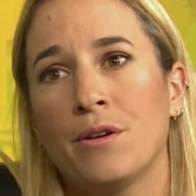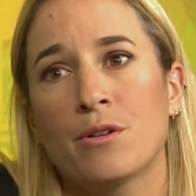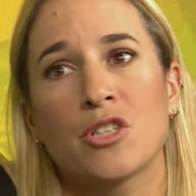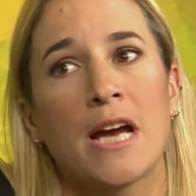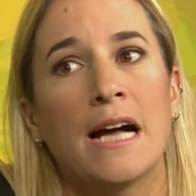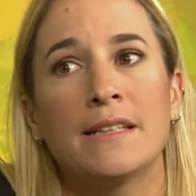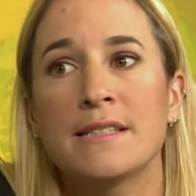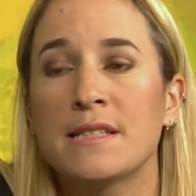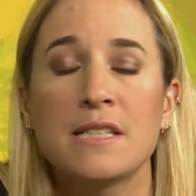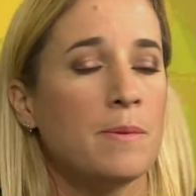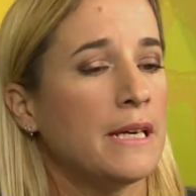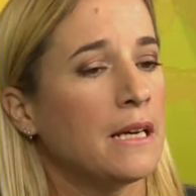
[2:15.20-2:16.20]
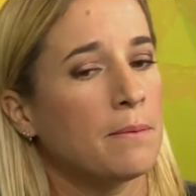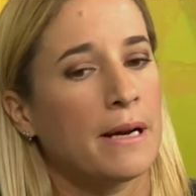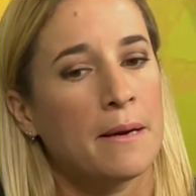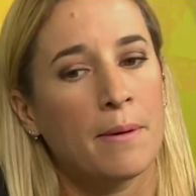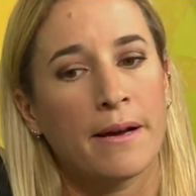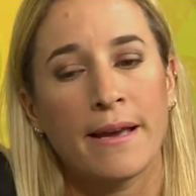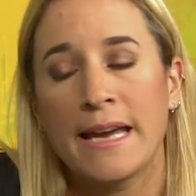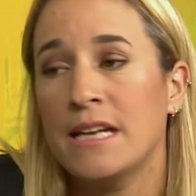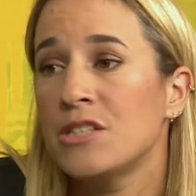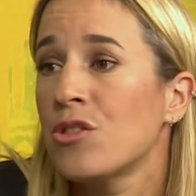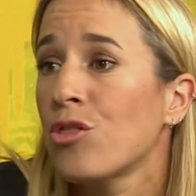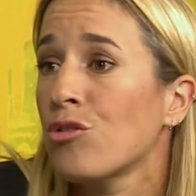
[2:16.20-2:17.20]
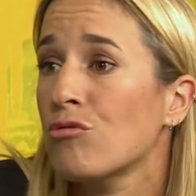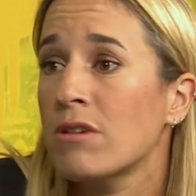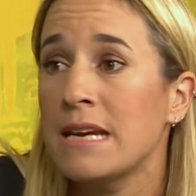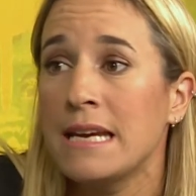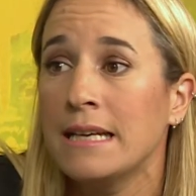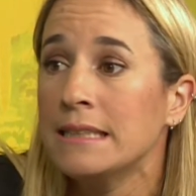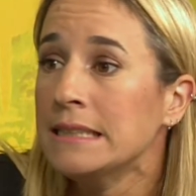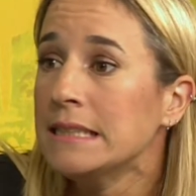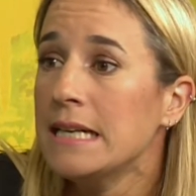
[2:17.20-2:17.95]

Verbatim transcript: uh, your child isn't speaking by about age three,